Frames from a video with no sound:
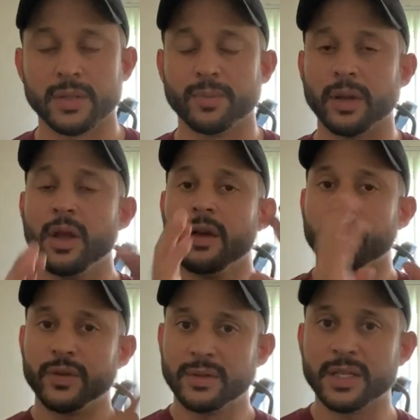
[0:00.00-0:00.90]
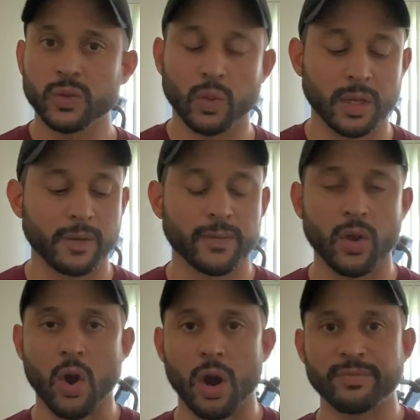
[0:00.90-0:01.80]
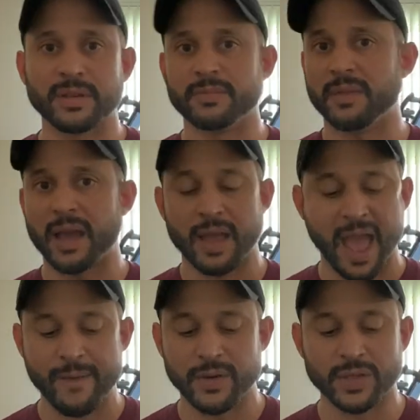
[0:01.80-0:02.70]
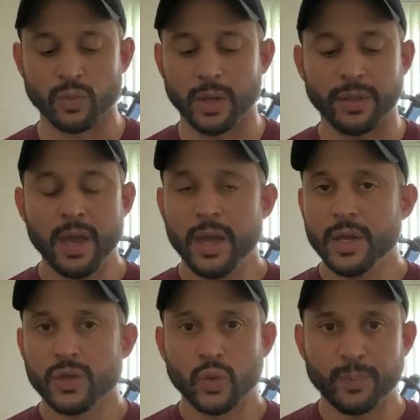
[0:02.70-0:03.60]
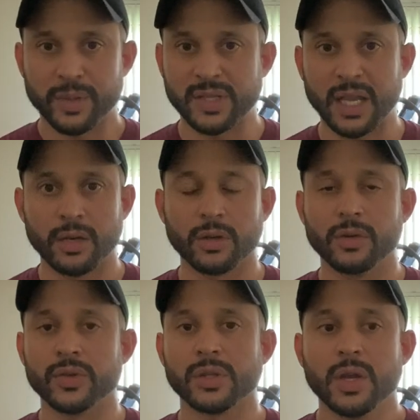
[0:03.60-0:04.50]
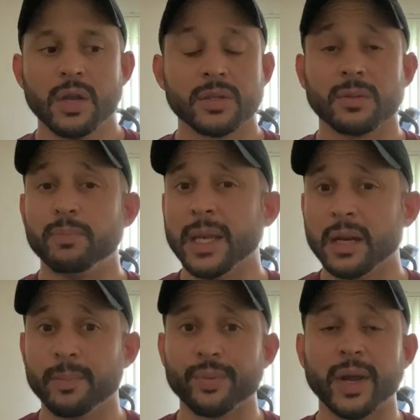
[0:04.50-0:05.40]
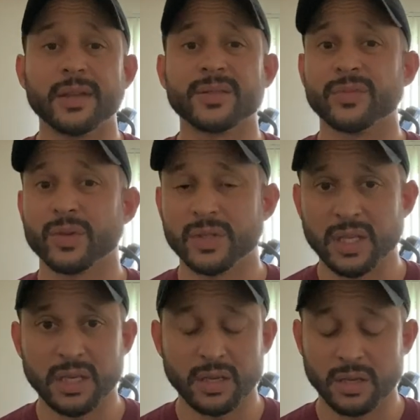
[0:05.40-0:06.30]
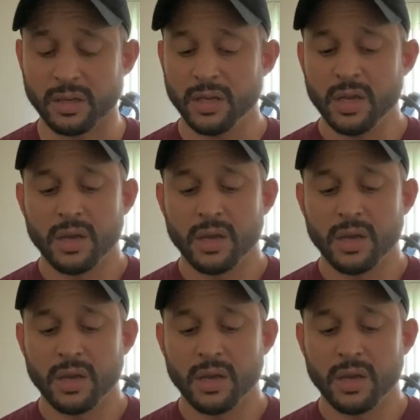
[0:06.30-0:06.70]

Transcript: But for this one, for carbs, I averaged with sweet potatoes, some pita bread, some tortilla,